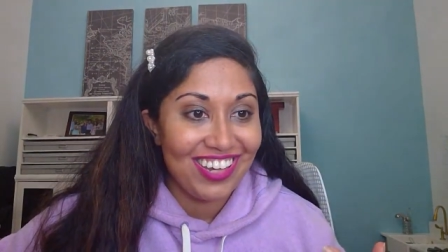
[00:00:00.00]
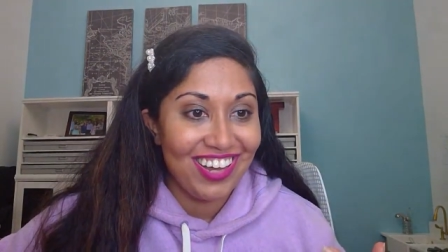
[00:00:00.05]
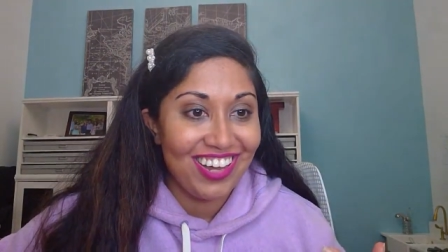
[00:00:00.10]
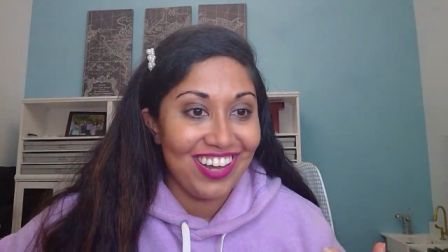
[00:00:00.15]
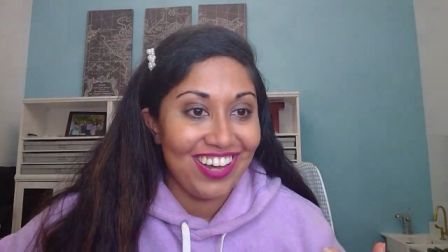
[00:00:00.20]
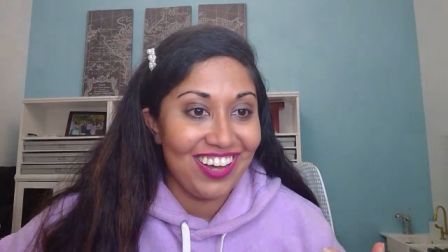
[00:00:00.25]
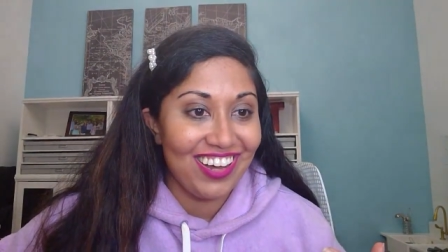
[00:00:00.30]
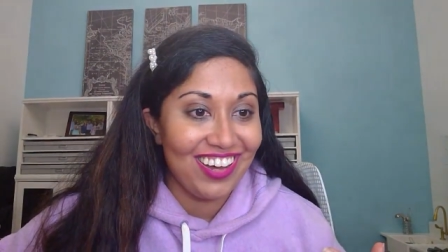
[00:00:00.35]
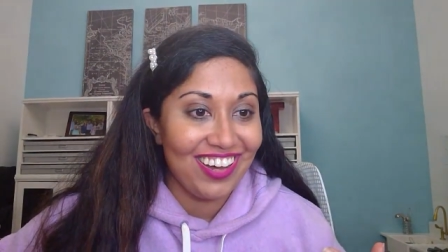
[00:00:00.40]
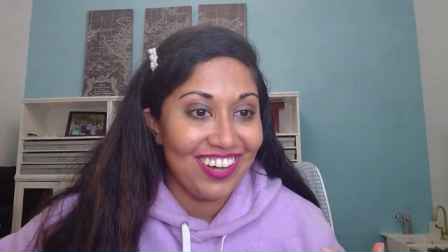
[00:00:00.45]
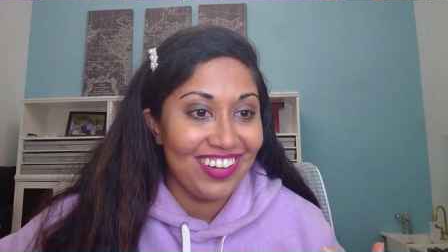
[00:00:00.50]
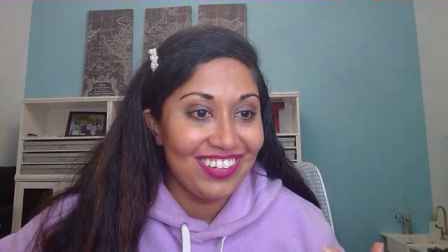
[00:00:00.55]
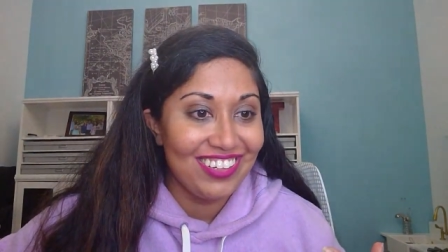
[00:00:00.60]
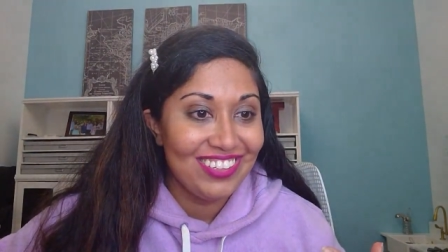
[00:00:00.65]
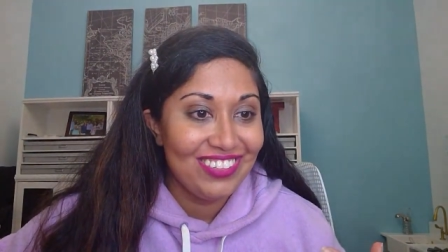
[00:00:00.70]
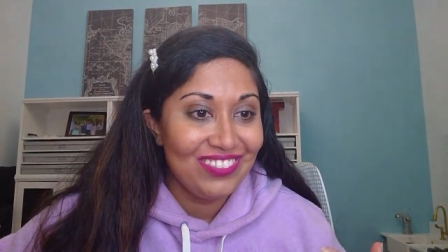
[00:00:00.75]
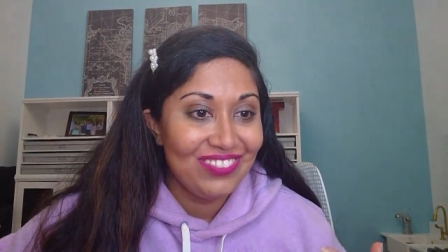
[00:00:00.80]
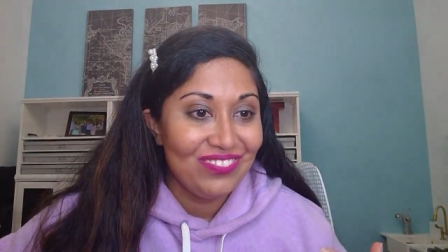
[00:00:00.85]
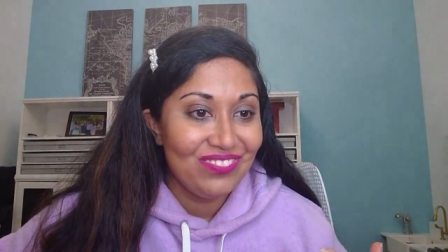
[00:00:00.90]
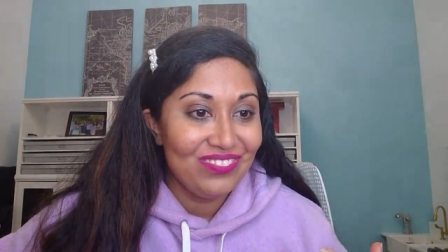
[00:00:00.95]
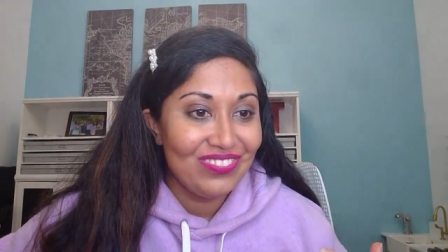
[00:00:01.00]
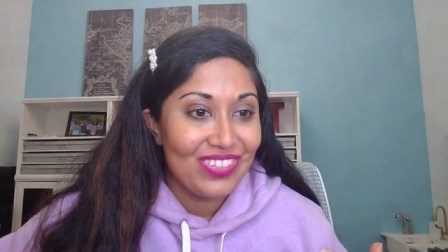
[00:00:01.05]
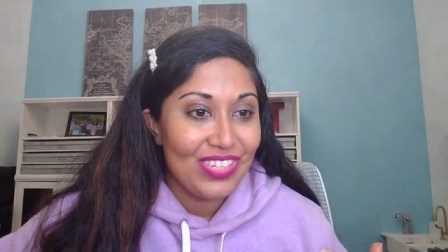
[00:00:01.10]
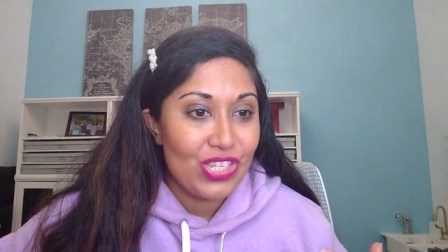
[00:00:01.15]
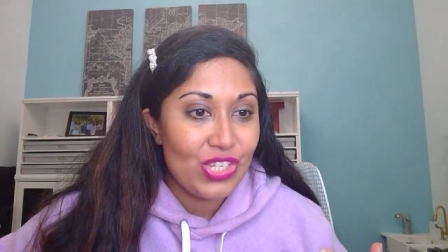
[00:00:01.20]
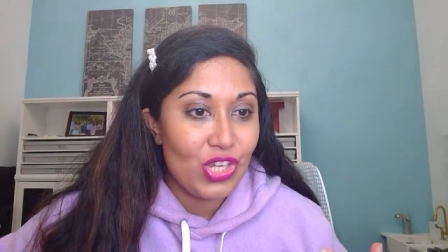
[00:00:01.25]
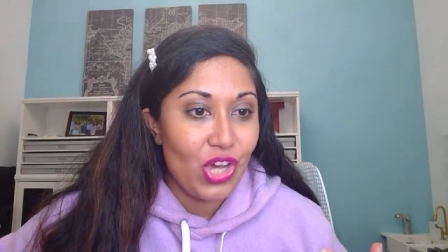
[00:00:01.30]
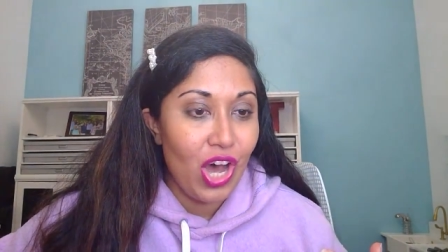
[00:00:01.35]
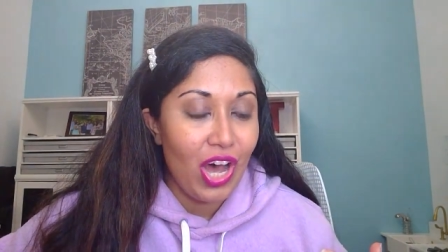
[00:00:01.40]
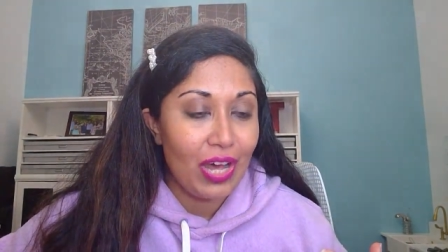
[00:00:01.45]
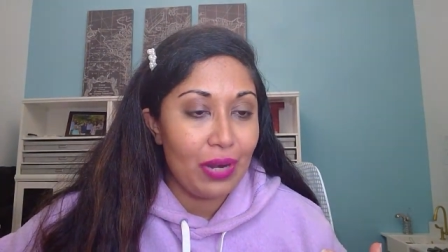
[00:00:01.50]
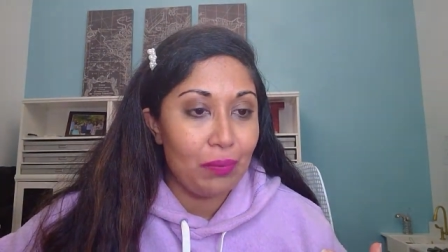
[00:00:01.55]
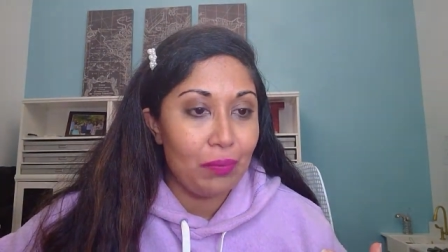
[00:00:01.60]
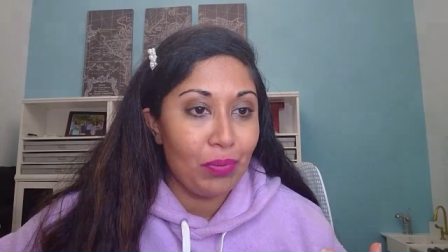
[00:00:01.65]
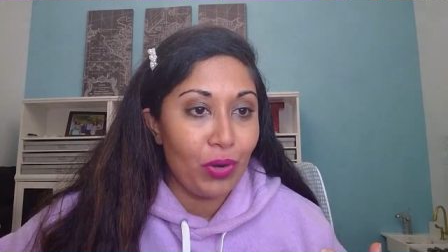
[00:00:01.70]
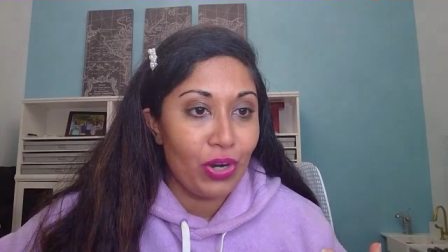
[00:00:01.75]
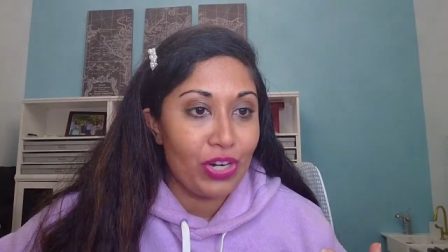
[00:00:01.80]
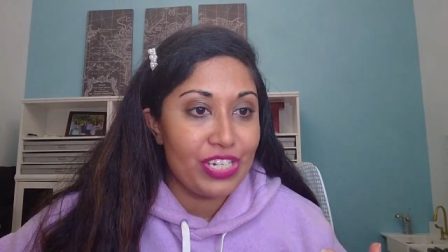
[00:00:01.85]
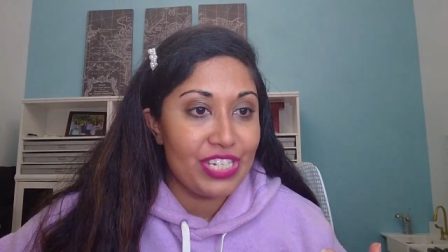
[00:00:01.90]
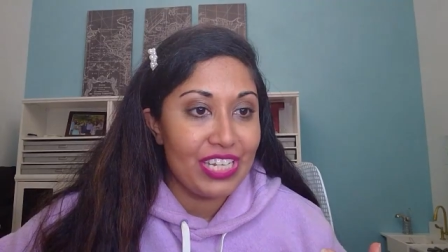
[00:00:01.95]
Uh, Scott
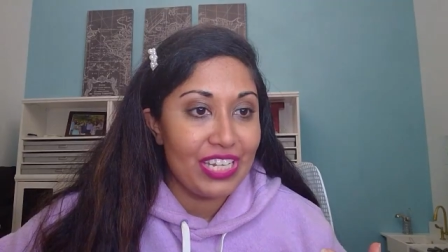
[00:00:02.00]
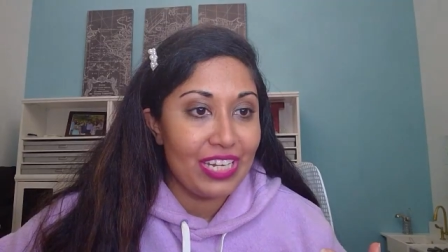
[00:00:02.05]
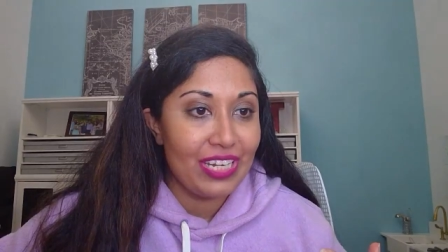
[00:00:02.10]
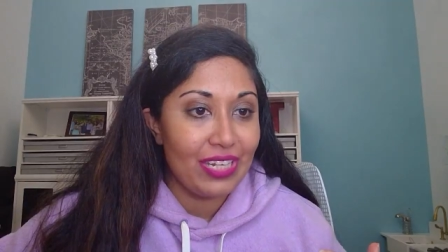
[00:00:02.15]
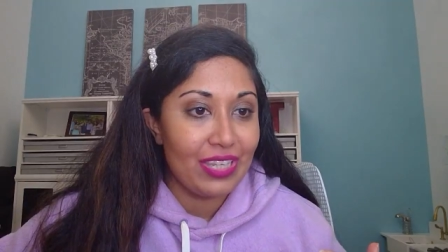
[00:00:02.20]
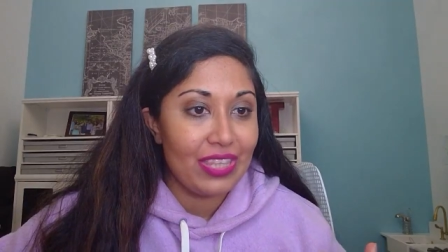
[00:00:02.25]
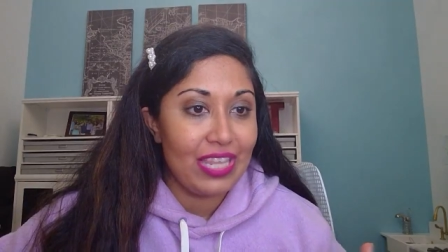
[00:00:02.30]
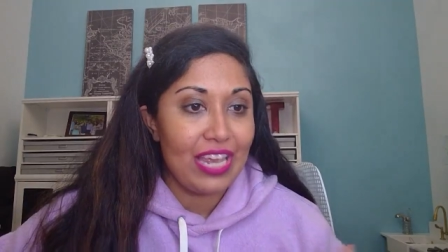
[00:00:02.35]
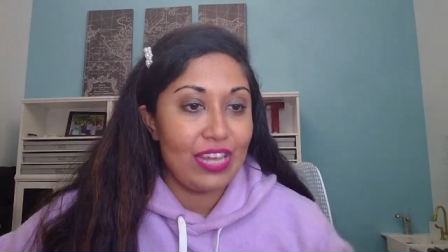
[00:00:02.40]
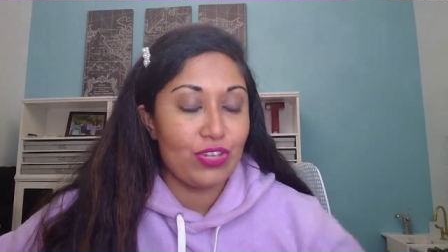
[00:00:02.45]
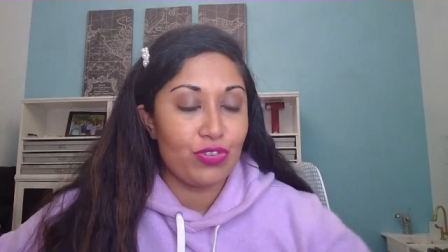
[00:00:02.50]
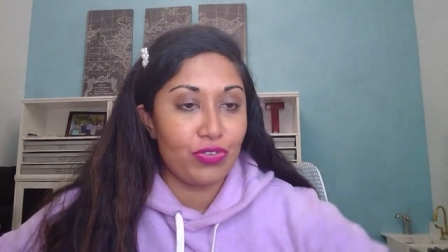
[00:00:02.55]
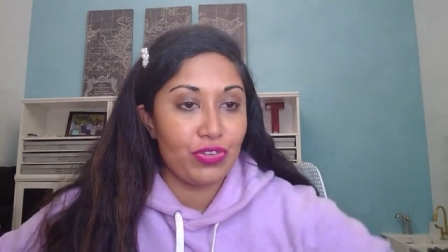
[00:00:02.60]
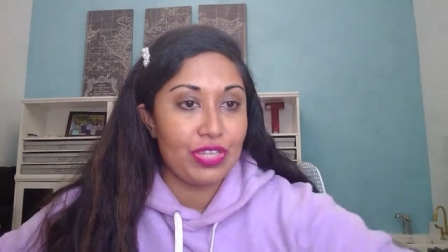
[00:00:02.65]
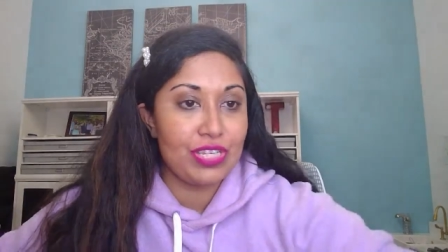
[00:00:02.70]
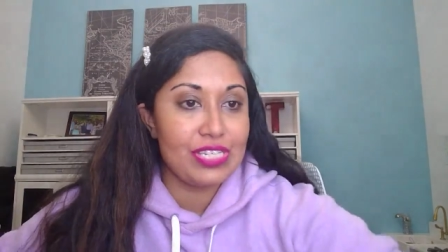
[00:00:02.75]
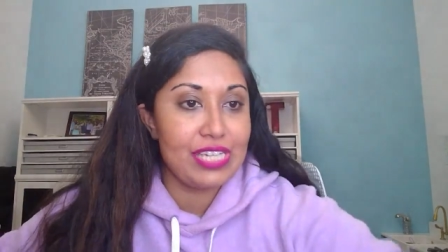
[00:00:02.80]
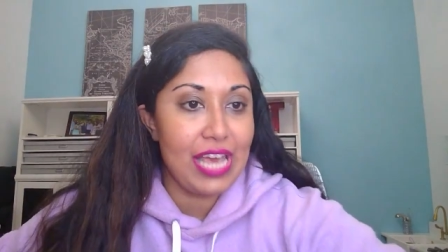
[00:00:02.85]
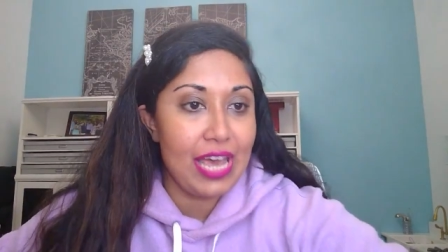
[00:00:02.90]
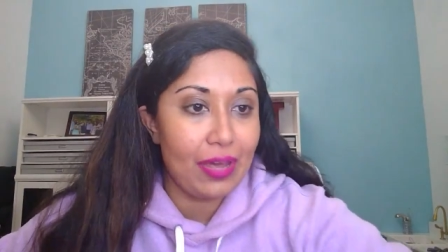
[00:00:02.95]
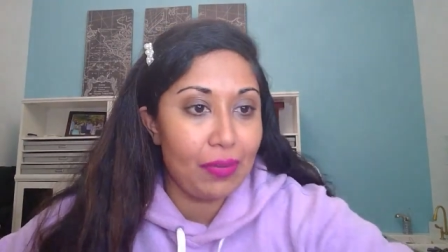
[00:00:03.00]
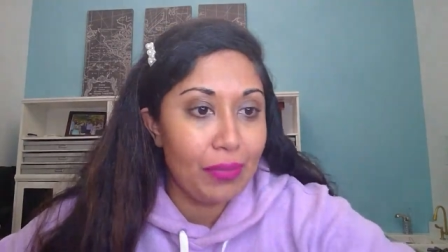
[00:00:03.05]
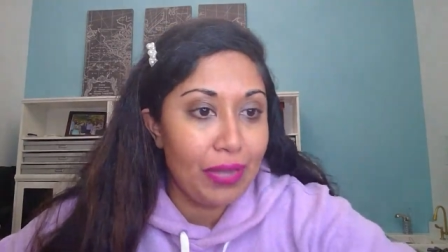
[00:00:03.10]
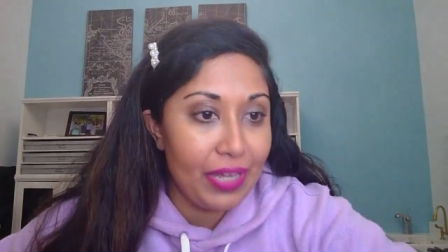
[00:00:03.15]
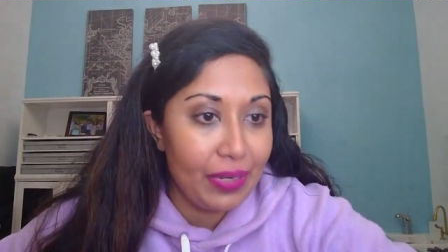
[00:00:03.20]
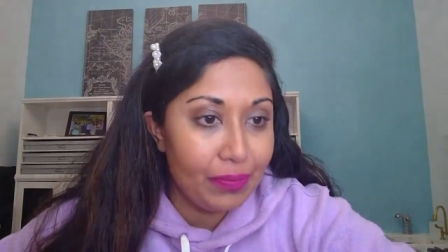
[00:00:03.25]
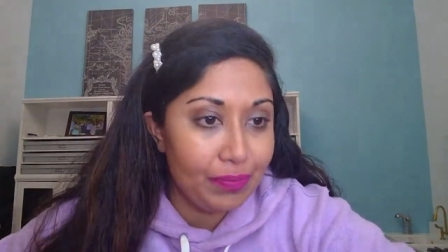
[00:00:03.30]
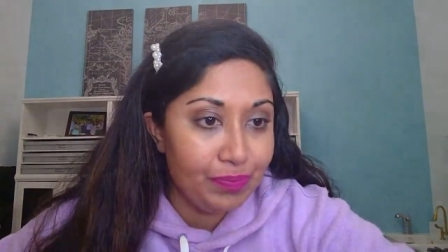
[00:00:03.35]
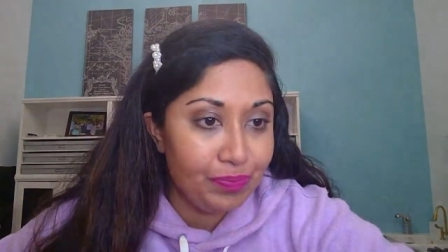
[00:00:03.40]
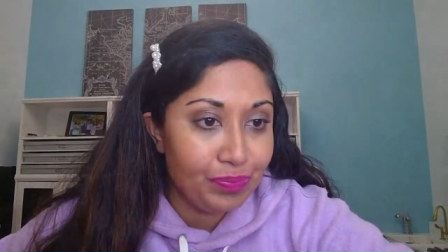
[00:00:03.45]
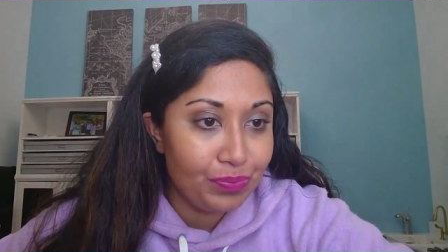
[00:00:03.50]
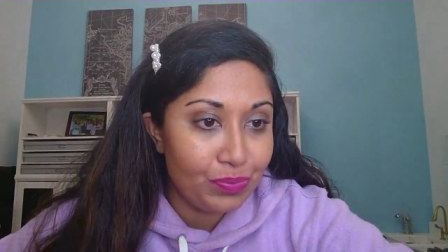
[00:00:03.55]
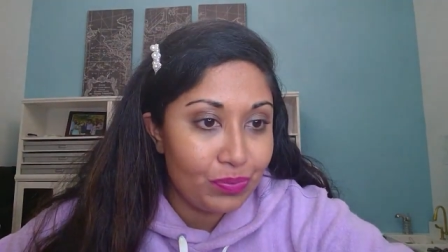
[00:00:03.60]
Barton, thanks for the tag, man.